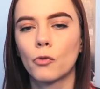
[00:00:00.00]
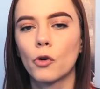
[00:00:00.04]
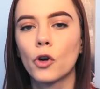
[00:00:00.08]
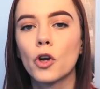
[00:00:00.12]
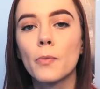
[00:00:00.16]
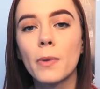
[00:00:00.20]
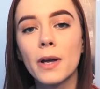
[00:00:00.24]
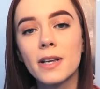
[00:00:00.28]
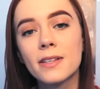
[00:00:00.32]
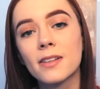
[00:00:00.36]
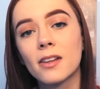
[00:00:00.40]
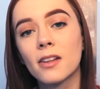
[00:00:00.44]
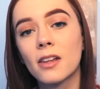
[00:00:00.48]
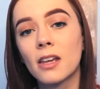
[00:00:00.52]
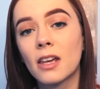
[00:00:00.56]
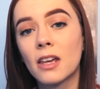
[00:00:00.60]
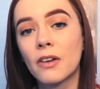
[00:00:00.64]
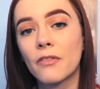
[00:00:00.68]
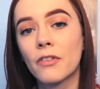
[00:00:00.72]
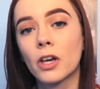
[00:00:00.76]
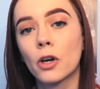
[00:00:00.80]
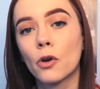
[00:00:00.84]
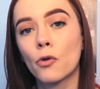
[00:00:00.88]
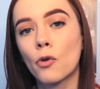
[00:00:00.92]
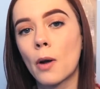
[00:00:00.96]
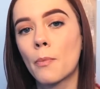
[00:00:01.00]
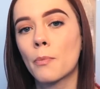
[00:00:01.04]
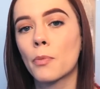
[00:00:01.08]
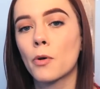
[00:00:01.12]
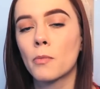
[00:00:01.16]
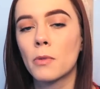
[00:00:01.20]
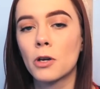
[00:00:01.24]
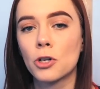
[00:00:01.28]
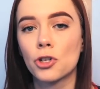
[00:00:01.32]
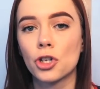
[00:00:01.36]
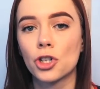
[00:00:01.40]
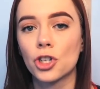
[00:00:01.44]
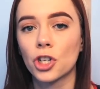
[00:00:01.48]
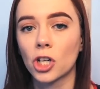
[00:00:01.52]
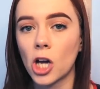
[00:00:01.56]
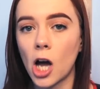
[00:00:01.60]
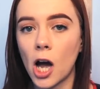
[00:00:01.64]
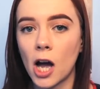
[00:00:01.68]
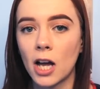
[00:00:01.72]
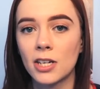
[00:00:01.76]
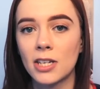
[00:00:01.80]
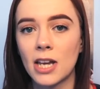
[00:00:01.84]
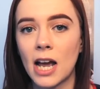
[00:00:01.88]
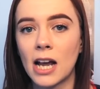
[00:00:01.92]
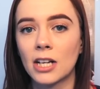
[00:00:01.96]
where you're basically giving a rep permission to
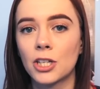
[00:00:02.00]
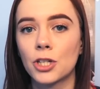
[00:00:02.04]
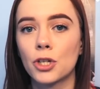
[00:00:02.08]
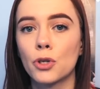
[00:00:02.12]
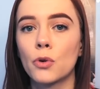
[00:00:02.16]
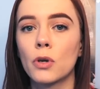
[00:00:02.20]
contact